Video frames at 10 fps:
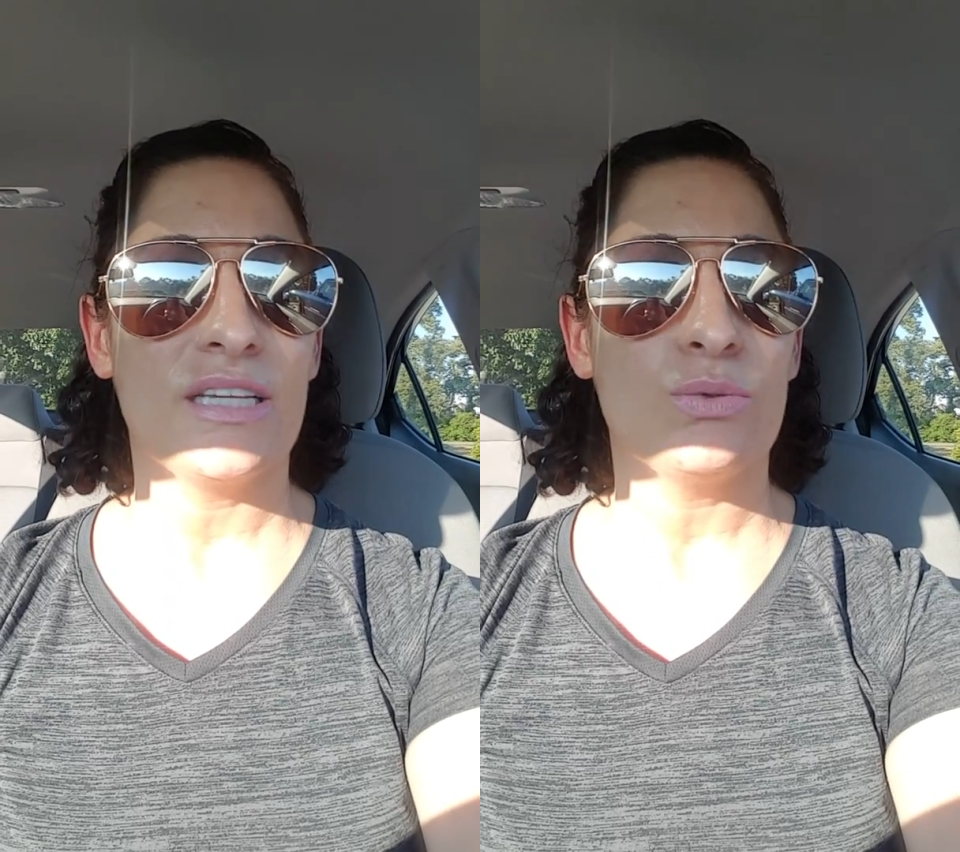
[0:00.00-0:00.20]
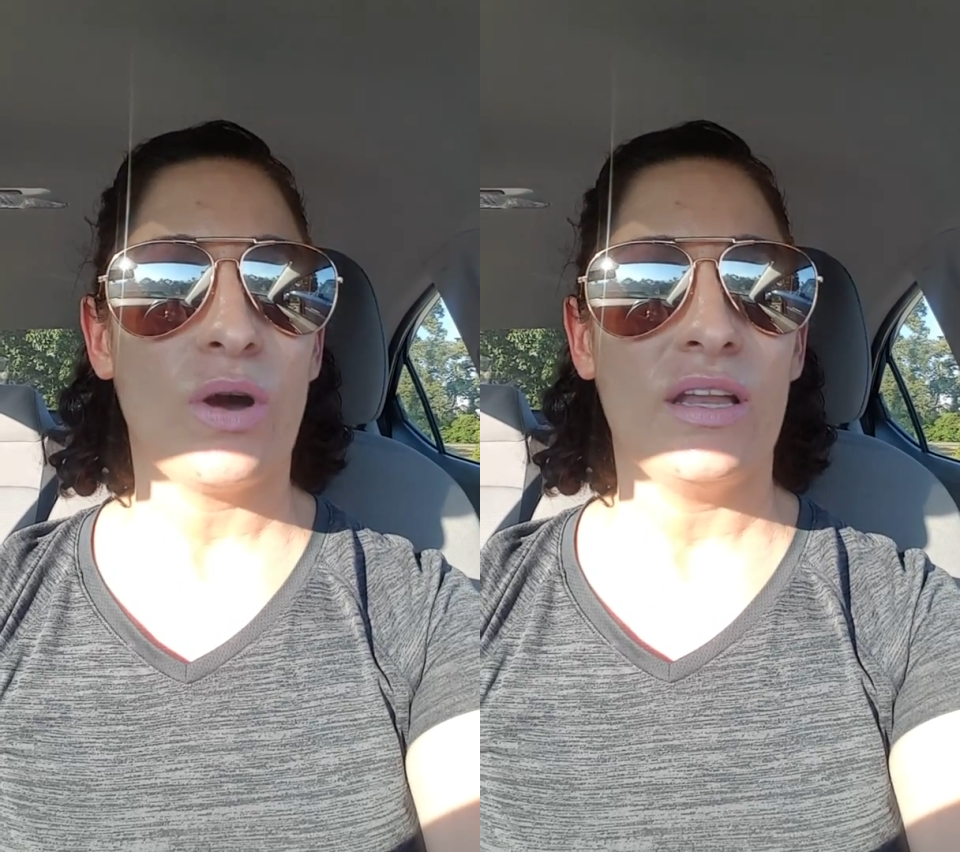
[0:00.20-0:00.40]

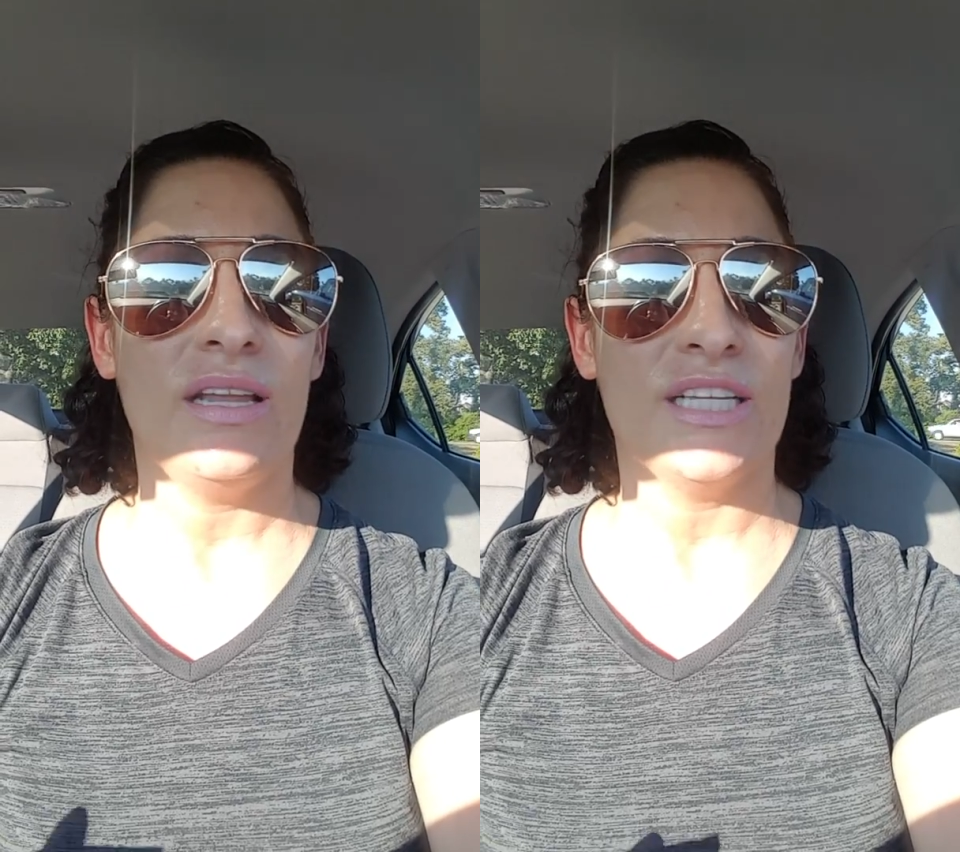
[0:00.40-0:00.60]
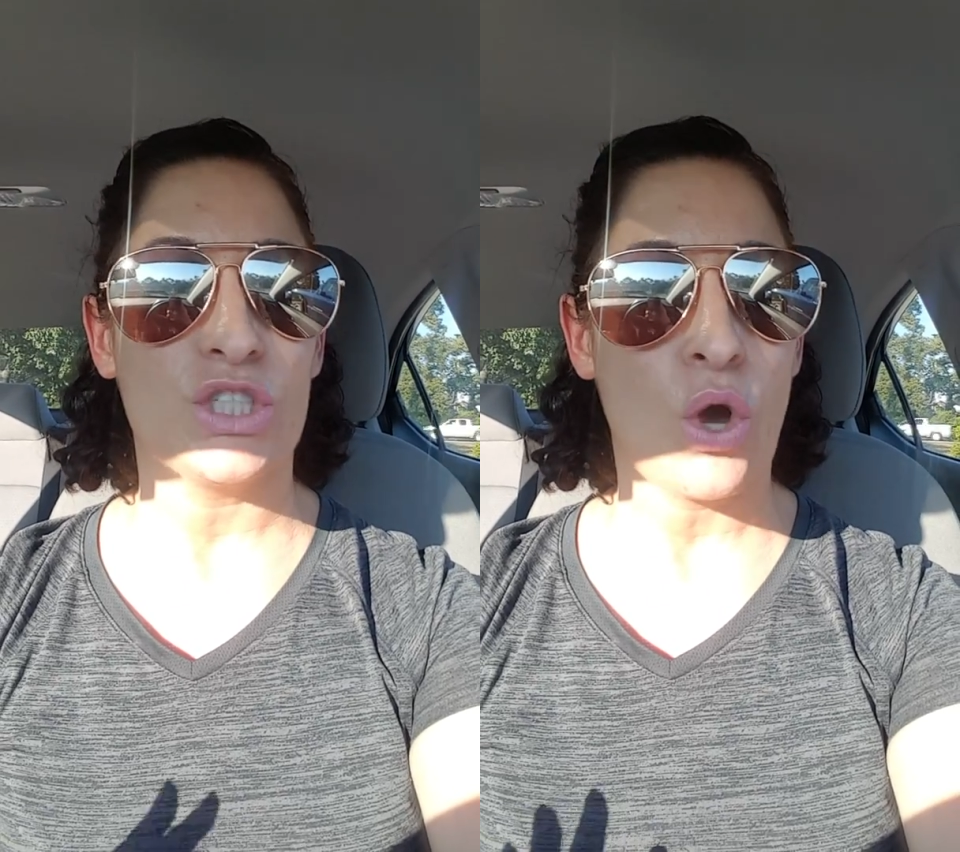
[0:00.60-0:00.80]
is what
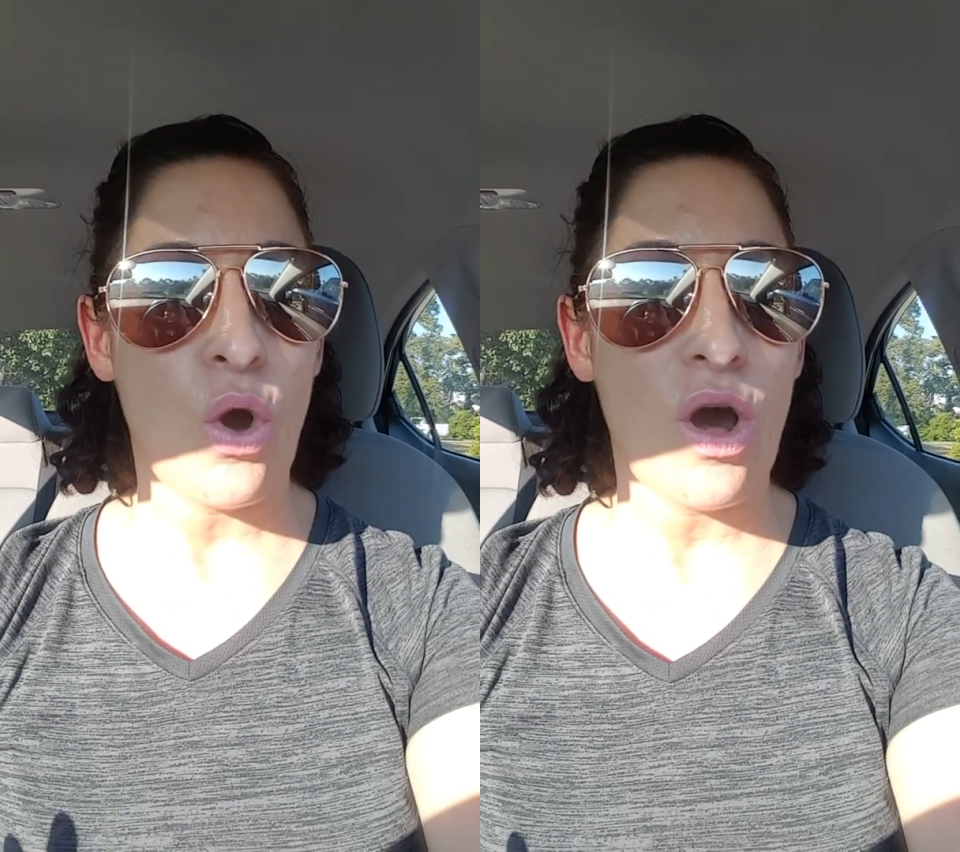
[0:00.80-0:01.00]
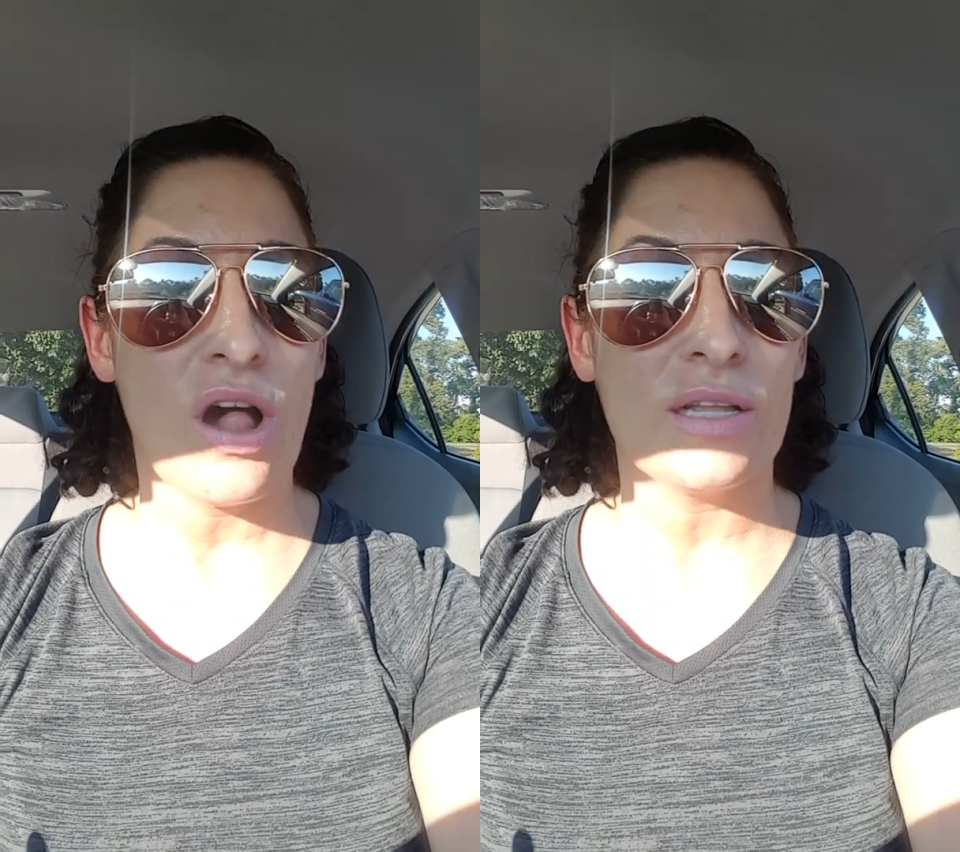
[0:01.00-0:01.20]
it's
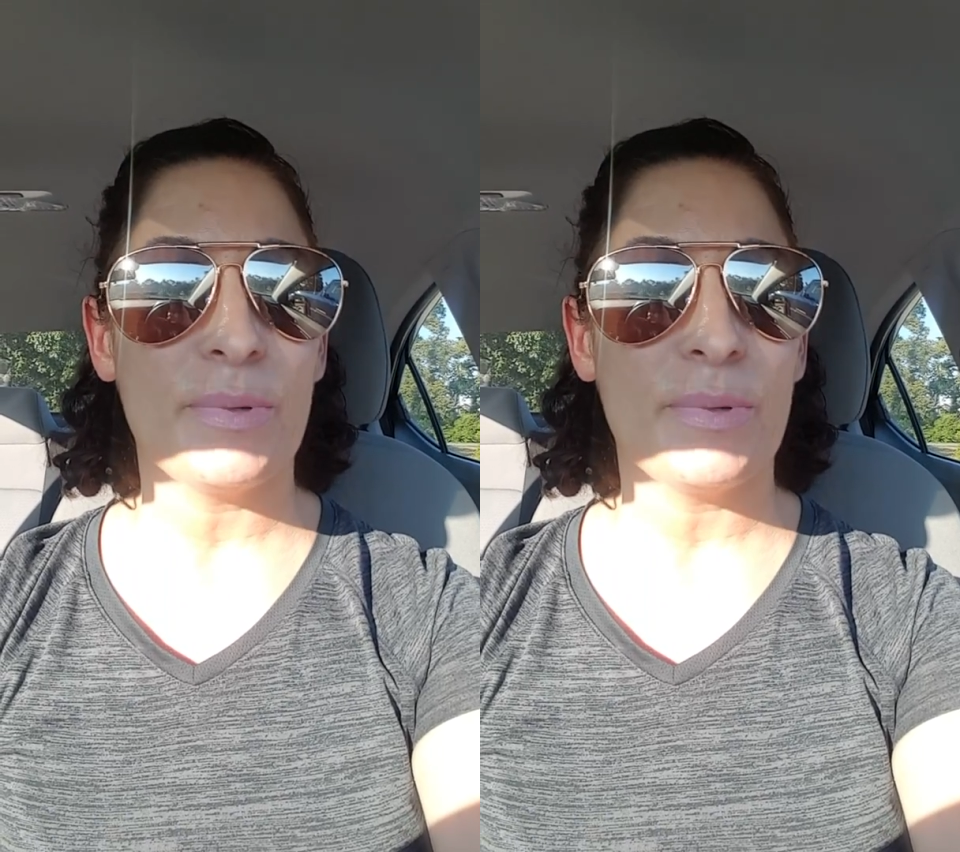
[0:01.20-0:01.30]
called,